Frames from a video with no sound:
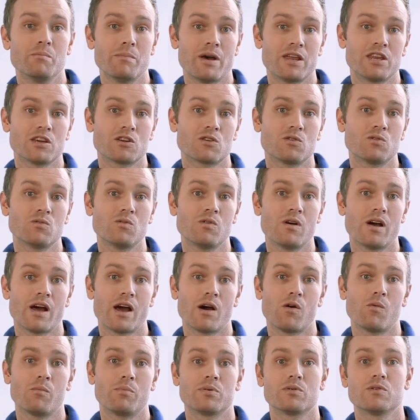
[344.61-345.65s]
medical
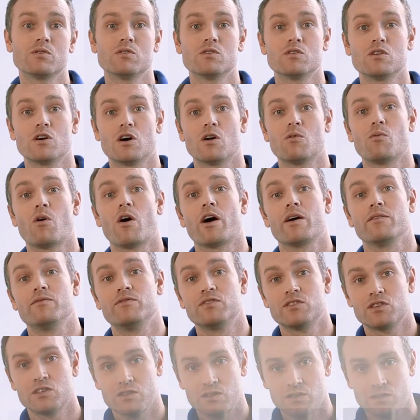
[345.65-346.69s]
help
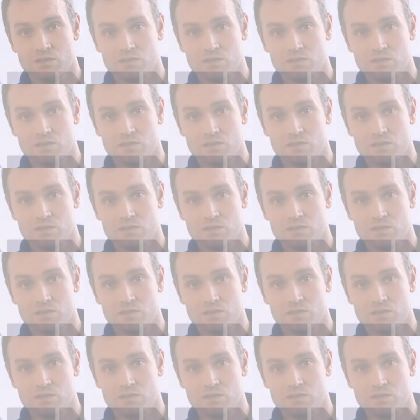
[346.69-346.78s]
arrives.